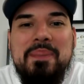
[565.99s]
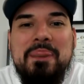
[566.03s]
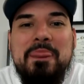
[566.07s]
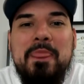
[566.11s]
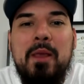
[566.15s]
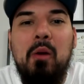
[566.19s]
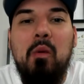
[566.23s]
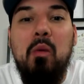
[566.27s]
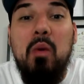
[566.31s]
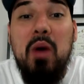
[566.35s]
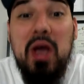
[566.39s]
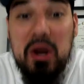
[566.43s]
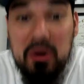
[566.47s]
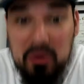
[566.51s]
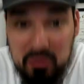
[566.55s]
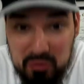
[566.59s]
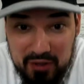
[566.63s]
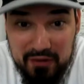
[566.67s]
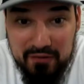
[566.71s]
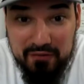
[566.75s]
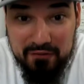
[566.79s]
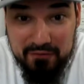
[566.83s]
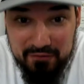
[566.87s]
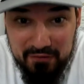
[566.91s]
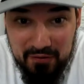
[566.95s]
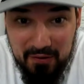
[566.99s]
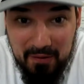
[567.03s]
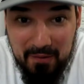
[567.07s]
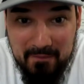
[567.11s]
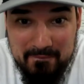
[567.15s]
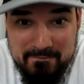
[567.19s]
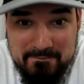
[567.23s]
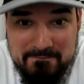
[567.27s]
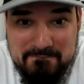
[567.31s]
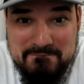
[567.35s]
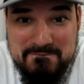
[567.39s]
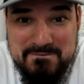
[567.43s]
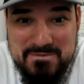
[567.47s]
where we're
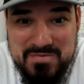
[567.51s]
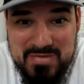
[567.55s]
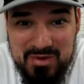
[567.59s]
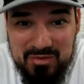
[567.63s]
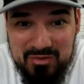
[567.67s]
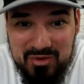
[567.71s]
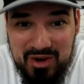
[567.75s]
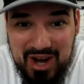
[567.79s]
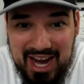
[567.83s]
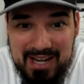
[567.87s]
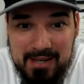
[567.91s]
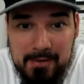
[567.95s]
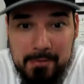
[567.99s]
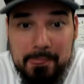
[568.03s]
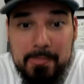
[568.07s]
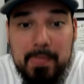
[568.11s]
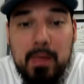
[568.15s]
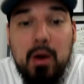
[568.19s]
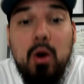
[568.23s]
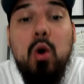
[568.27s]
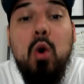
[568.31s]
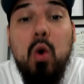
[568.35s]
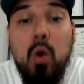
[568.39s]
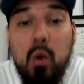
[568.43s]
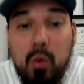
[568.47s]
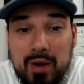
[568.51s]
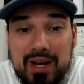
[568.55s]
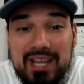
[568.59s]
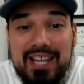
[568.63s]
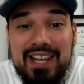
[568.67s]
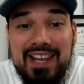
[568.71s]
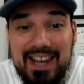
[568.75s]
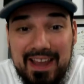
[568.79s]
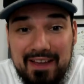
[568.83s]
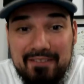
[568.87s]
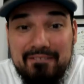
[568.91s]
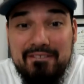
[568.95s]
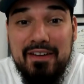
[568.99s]
from, right? Who we're
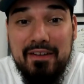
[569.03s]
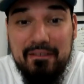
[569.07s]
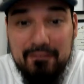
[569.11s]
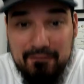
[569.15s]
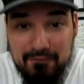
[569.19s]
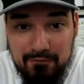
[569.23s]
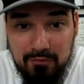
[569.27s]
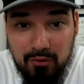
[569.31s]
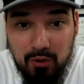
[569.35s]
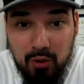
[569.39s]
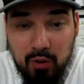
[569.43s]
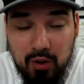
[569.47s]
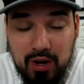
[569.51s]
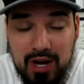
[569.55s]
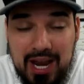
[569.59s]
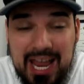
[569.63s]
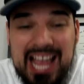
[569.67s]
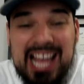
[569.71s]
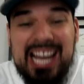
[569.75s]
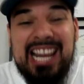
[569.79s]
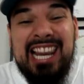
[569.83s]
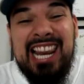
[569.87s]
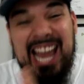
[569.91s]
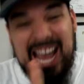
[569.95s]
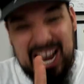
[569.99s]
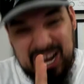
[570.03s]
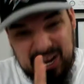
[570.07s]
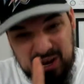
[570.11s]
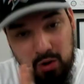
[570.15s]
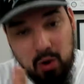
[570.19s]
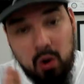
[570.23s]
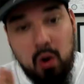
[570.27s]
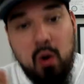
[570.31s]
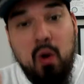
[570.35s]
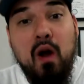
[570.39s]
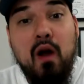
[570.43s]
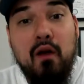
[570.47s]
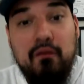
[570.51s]
living for. Let
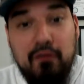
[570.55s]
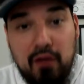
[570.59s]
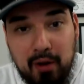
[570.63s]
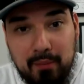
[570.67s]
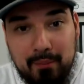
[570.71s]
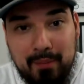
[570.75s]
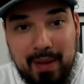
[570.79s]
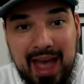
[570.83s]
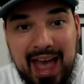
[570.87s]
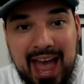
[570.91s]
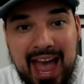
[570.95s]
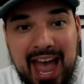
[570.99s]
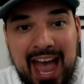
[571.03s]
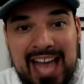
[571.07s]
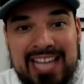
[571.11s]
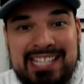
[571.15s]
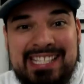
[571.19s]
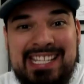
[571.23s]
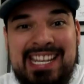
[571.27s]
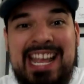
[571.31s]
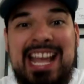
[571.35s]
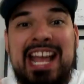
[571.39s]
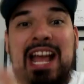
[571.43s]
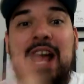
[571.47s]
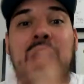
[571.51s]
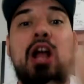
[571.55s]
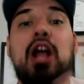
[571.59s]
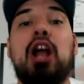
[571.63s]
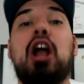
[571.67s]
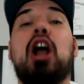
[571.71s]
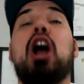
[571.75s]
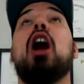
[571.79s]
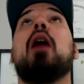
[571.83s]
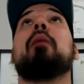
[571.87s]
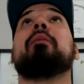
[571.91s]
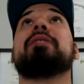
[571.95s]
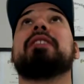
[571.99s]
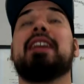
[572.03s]
go of our past.
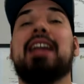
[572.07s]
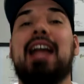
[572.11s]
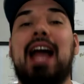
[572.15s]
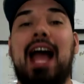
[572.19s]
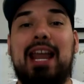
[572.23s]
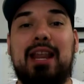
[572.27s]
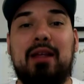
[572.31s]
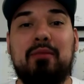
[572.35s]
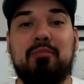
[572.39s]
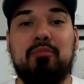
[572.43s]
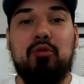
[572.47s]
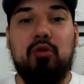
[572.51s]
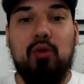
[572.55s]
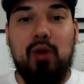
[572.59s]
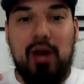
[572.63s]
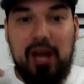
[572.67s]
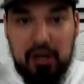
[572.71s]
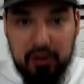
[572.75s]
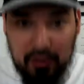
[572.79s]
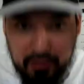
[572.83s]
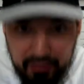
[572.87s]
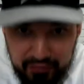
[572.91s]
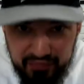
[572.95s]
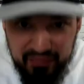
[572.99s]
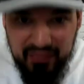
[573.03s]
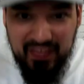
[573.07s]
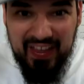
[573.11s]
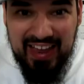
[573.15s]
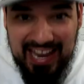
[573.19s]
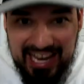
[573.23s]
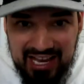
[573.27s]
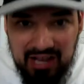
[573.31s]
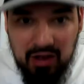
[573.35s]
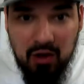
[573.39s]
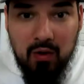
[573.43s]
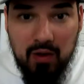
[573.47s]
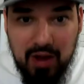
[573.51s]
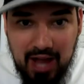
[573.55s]
Come to God in prayer.
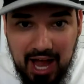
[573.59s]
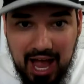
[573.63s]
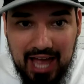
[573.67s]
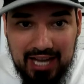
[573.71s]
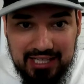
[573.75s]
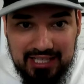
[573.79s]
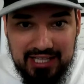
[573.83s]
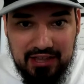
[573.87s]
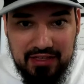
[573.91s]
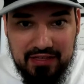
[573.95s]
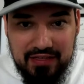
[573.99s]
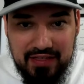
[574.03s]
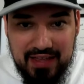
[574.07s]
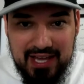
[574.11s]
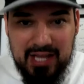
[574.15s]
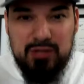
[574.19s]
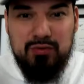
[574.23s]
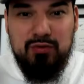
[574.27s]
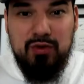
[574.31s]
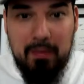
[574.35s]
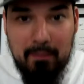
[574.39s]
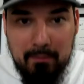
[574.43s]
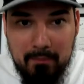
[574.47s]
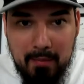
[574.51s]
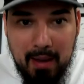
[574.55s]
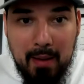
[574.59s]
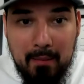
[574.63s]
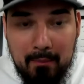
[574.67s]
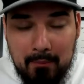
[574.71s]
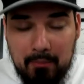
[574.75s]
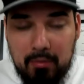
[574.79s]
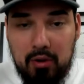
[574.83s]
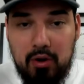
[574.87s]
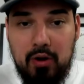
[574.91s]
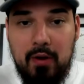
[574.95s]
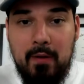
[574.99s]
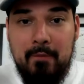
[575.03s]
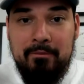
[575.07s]
Think on godly things.
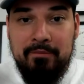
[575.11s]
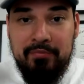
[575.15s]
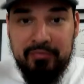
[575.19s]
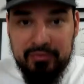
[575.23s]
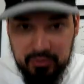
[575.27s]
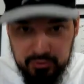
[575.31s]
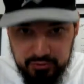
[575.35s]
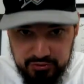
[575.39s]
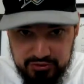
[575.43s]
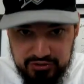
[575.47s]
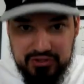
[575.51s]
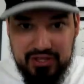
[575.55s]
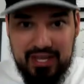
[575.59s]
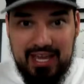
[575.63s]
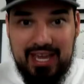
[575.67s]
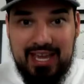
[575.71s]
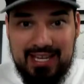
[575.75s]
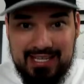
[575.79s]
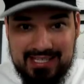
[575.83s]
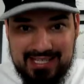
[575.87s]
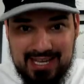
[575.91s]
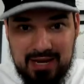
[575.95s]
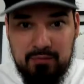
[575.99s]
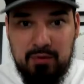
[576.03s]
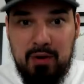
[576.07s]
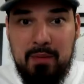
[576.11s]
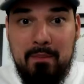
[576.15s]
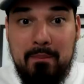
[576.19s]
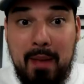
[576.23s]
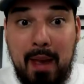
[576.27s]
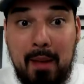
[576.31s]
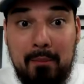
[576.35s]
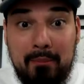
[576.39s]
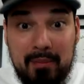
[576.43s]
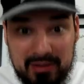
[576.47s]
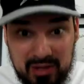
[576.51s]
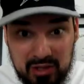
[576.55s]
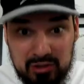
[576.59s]
Remember those things.
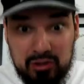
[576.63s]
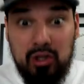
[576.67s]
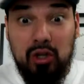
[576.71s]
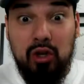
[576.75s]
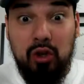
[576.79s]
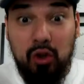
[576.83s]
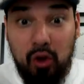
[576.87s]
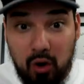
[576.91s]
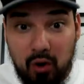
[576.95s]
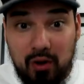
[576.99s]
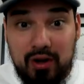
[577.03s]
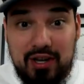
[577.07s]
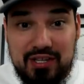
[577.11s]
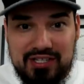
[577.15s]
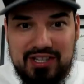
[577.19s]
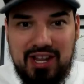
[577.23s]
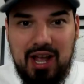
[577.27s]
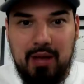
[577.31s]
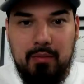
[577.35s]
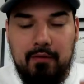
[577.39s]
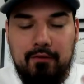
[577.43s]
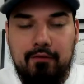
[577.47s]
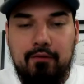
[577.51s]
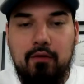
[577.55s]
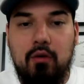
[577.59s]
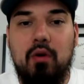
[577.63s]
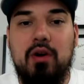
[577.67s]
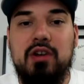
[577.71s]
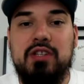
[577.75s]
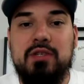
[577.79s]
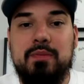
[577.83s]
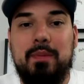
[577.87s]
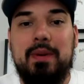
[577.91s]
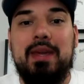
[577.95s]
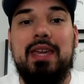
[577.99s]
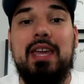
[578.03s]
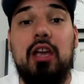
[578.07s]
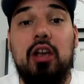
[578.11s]
Remember that the Lord is coming for us.
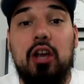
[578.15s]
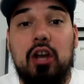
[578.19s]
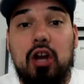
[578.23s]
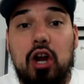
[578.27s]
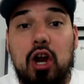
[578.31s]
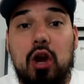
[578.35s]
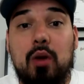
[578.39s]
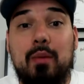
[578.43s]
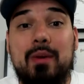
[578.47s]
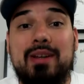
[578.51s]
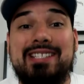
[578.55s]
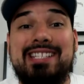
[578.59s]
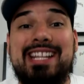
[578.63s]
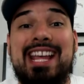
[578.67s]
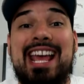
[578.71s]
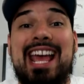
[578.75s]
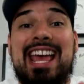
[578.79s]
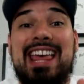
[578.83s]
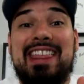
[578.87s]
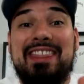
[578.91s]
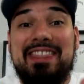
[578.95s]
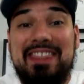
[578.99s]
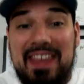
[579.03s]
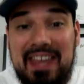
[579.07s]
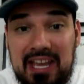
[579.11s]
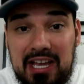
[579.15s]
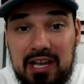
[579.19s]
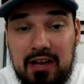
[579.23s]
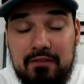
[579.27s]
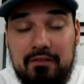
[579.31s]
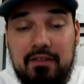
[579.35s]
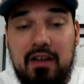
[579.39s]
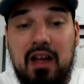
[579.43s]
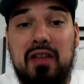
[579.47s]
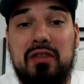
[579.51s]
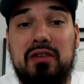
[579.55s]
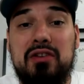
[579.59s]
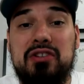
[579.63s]
Be encouraged. Think of
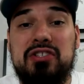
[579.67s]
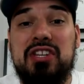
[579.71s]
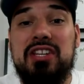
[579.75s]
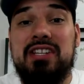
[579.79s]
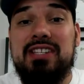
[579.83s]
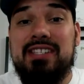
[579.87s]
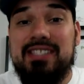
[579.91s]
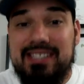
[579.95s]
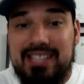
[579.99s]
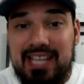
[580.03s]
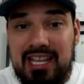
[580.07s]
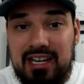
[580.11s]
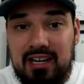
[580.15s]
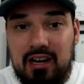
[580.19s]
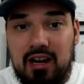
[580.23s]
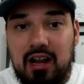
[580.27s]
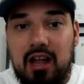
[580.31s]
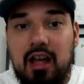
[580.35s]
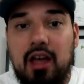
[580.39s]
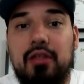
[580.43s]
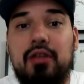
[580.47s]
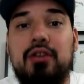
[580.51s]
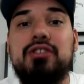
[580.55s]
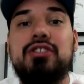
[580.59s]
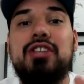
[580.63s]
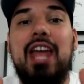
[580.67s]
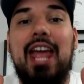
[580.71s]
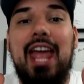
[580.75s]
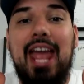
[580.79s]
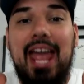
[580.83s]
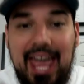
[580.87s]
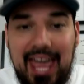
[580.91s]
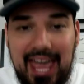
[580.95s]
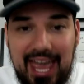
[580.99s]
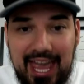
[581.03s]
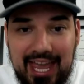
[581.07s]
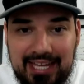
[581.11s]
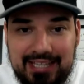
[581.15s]
others. Consider others.
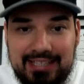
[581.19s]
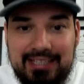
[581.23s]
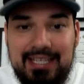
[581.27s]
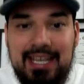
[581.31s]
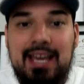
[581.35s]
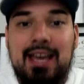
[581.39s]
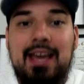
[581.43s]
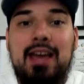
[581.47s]
And